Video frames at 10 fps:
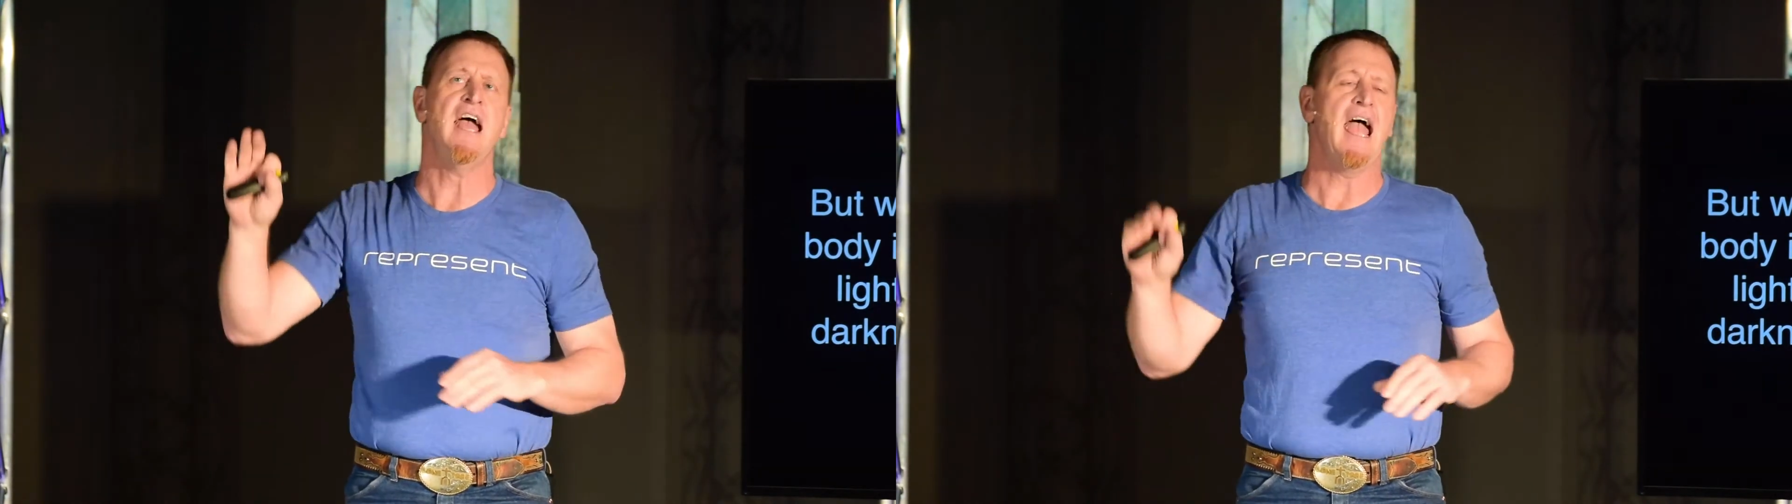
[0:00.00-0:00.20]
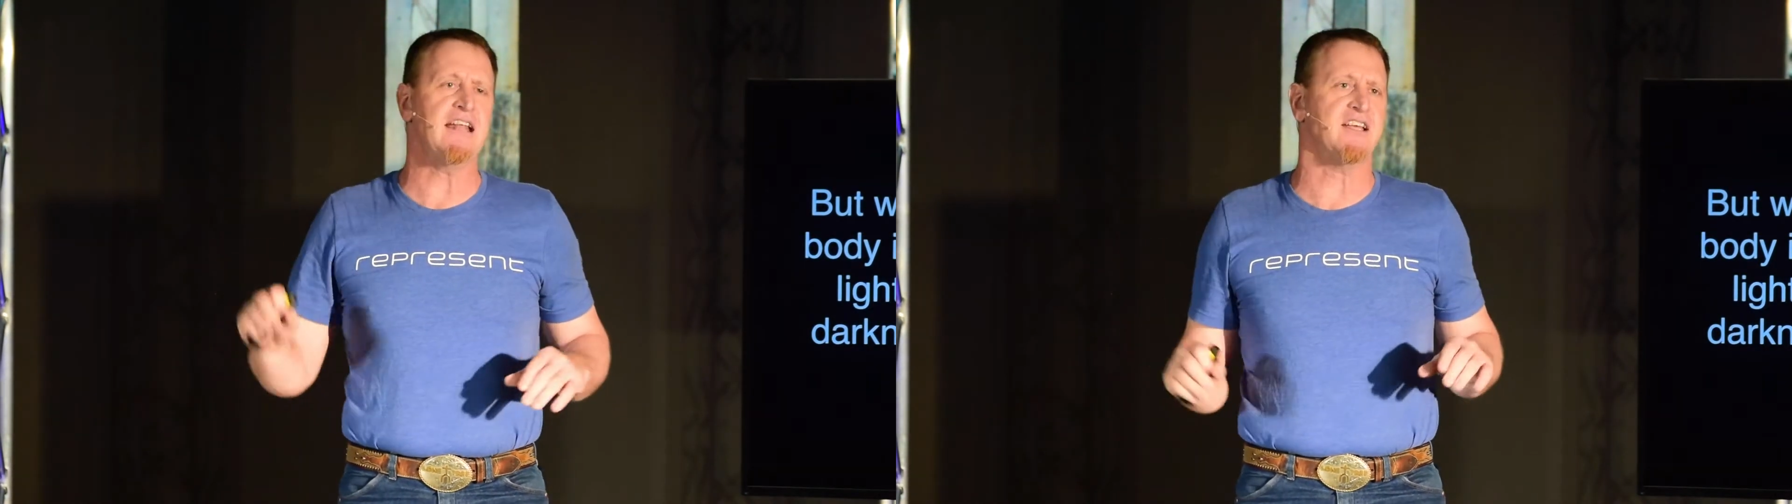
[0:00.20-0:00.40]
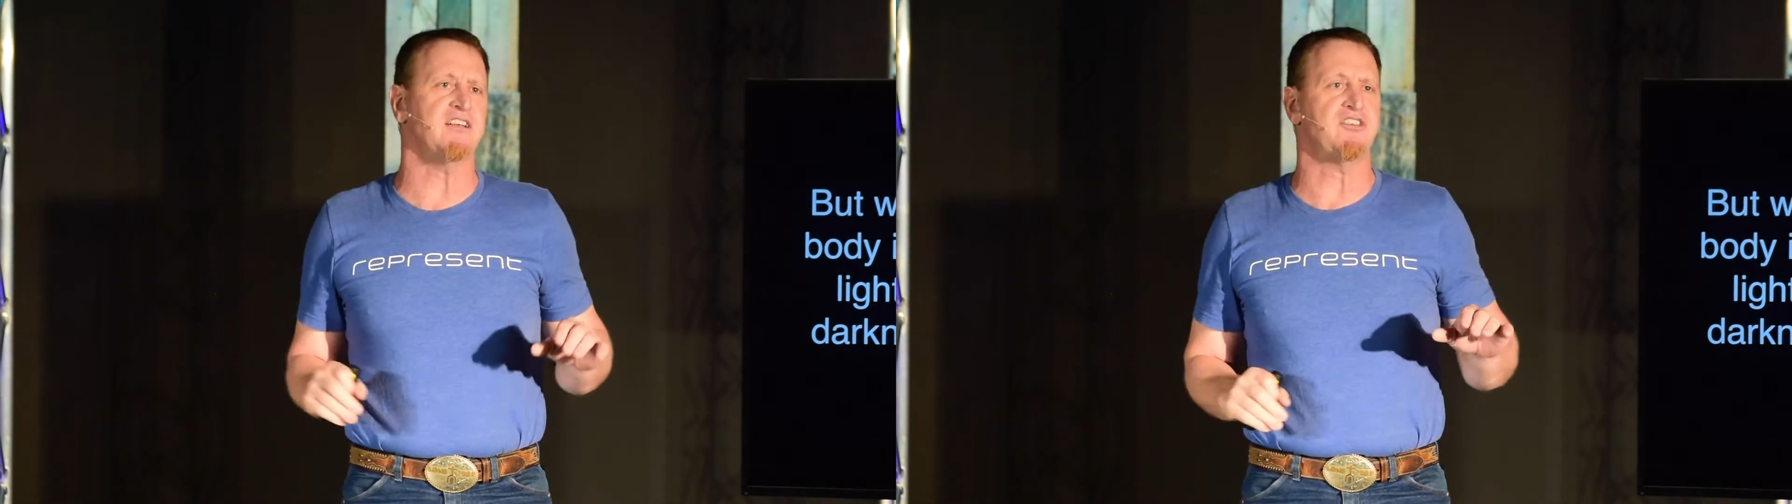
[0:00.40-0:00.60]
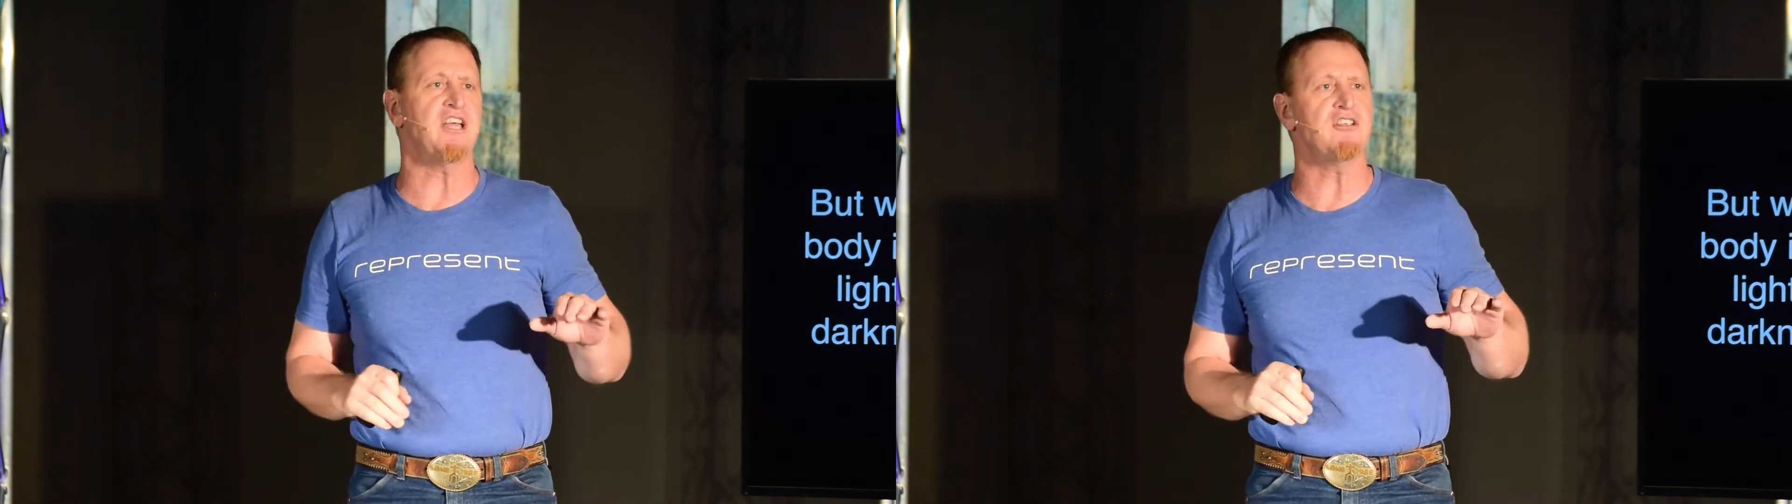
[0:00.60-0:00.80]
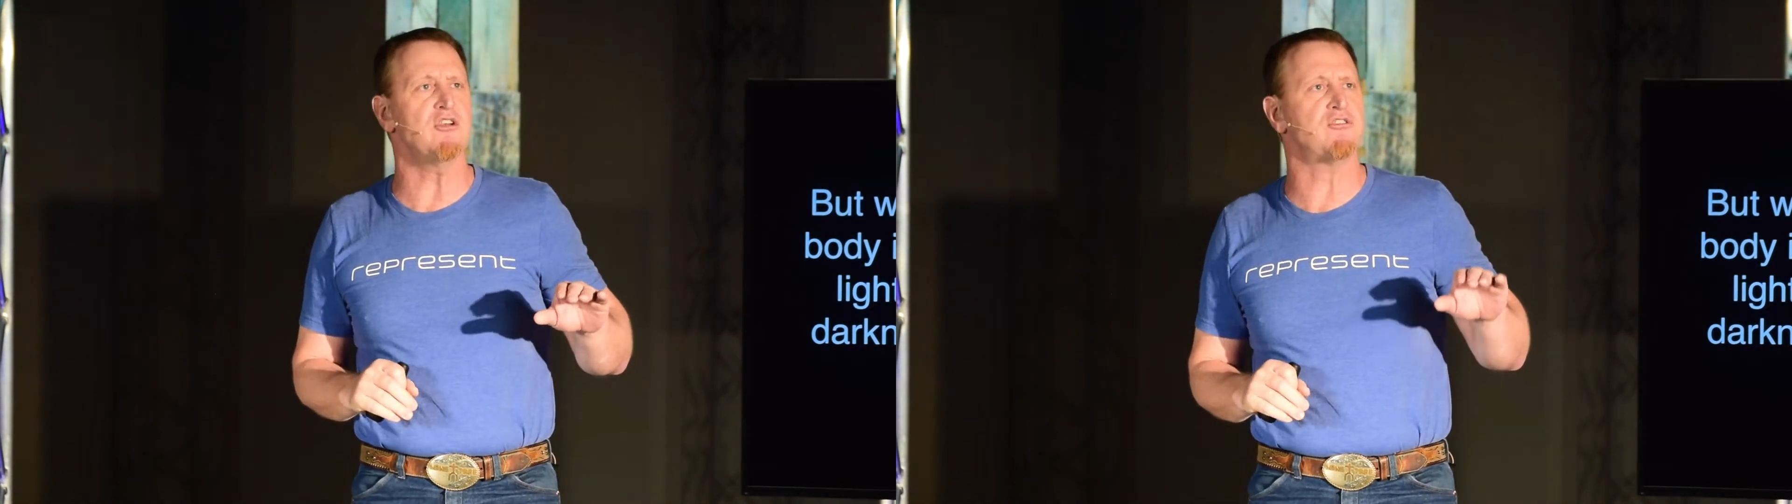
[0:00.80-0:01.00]
and
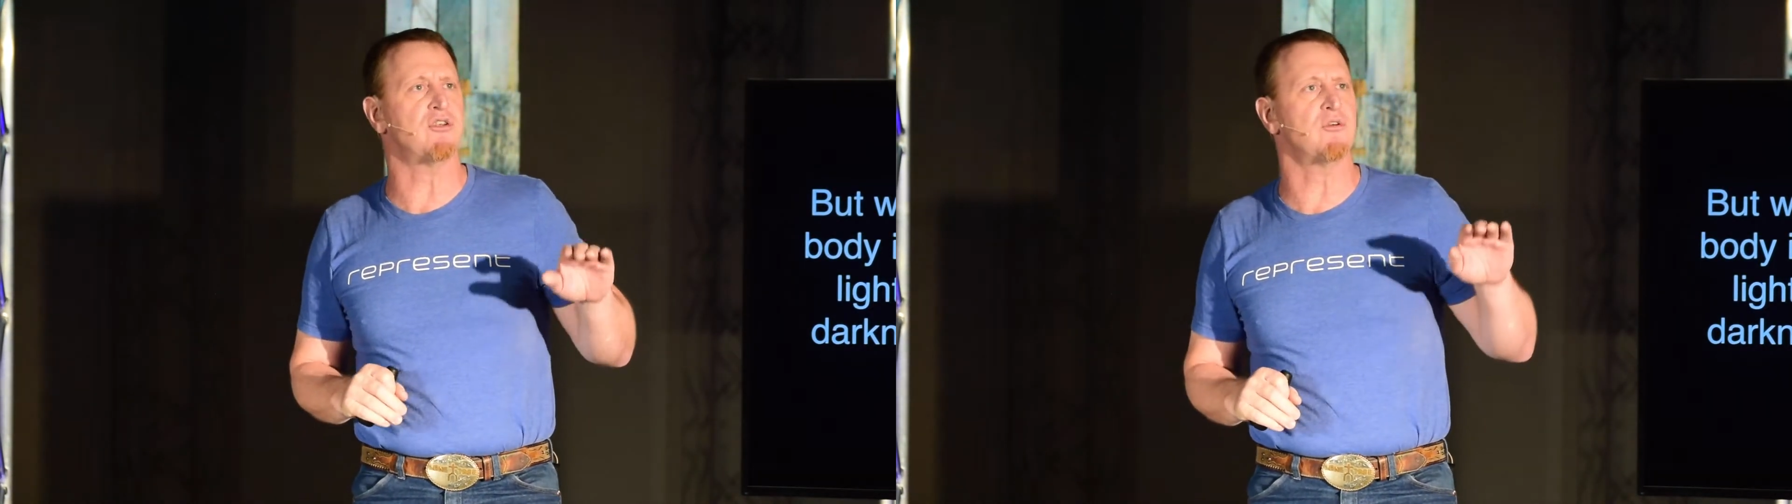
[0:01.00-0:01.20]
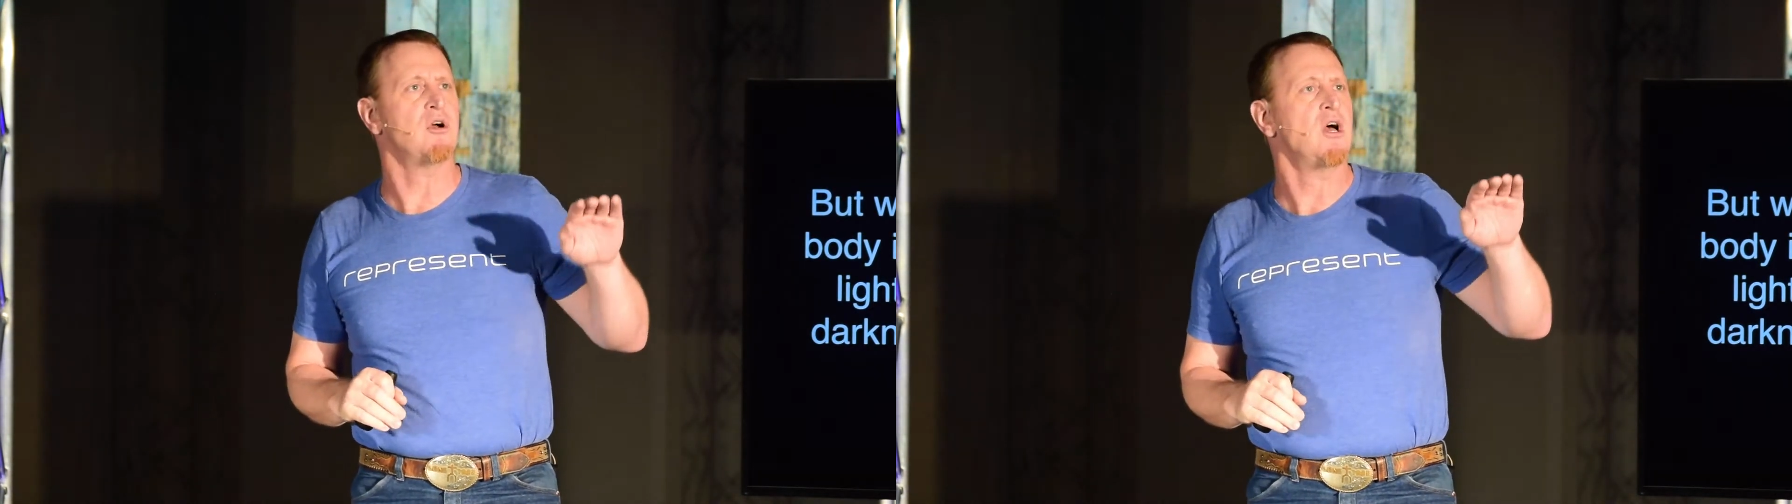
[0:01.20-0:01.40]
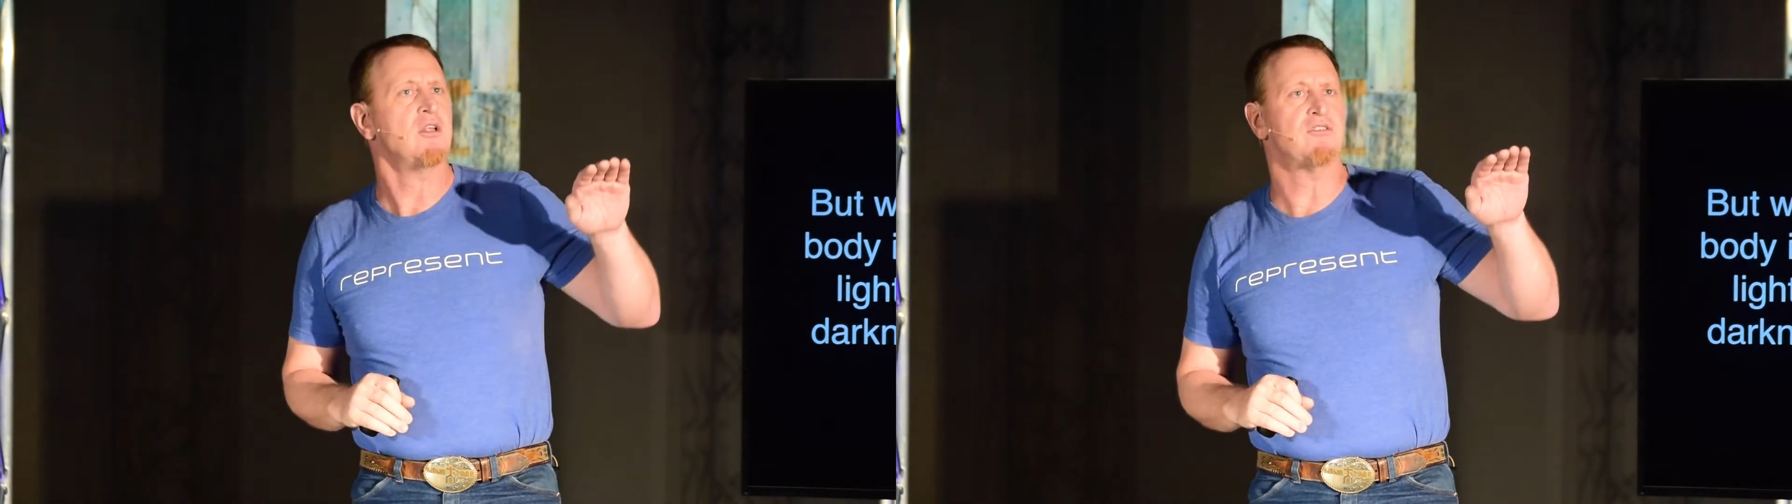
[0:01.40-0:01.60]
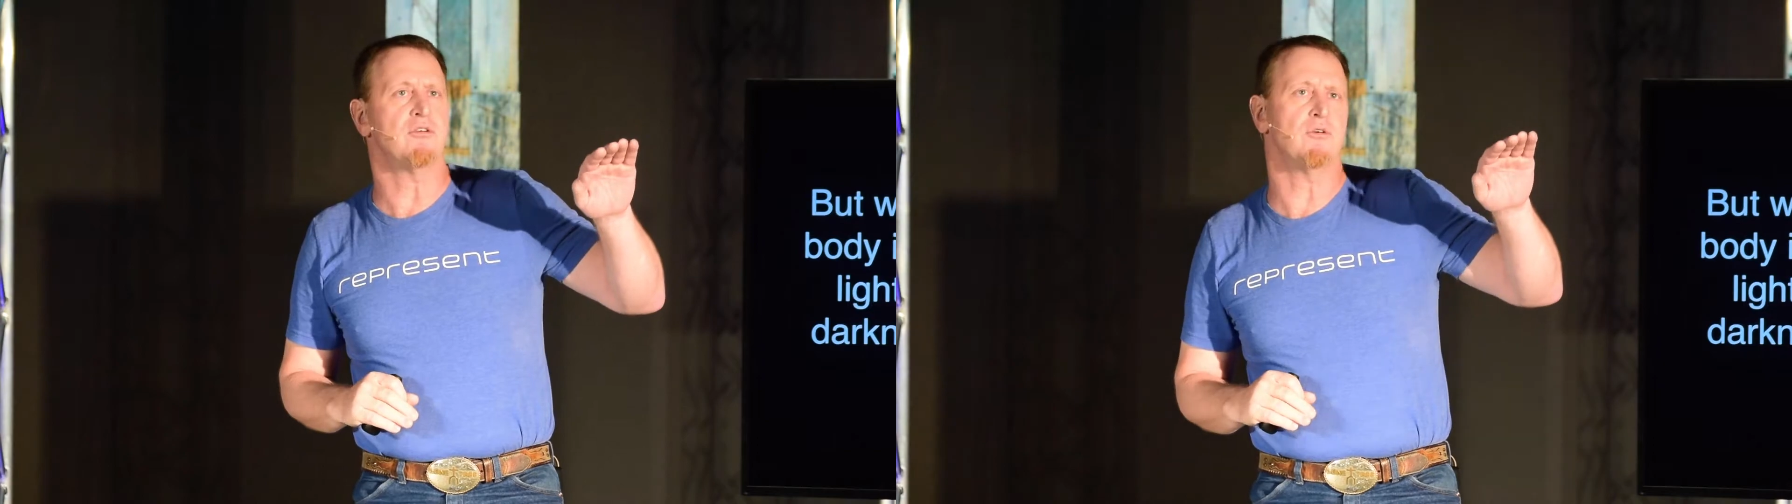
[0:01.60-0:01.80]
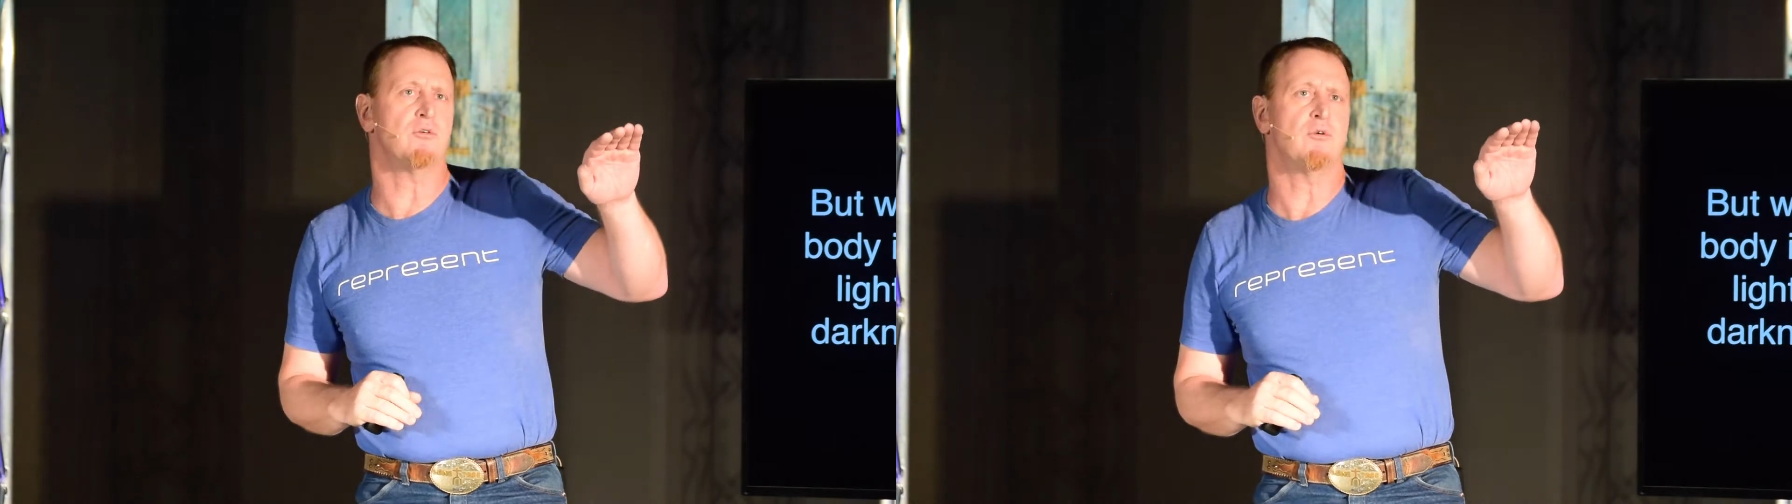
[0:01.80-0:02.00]
continue to
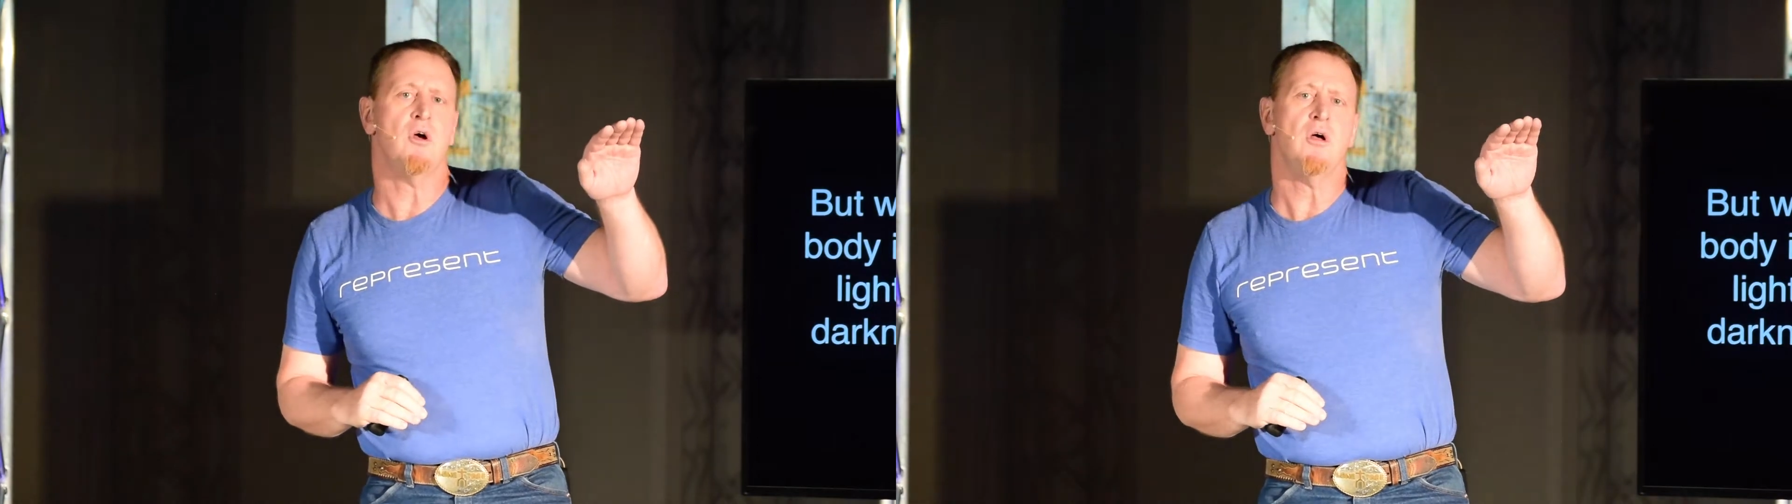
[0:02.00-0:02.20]
you